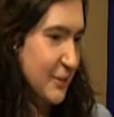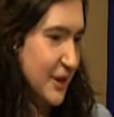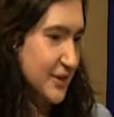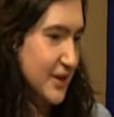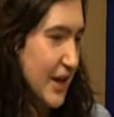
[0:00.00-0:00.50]

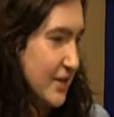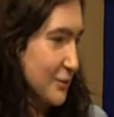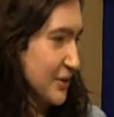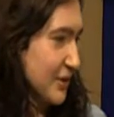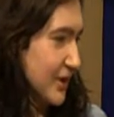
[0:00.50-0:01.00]
but at the
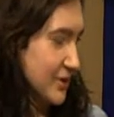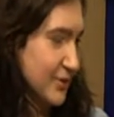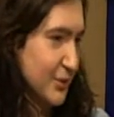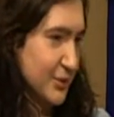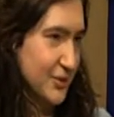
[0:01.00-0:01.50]
meeting I
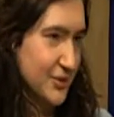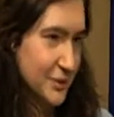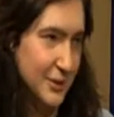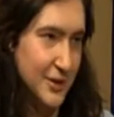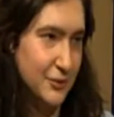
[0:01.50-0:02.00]
still was a little
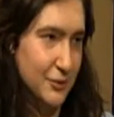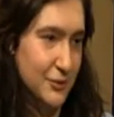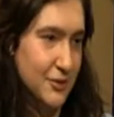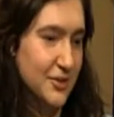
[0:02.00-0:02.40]
bit confused.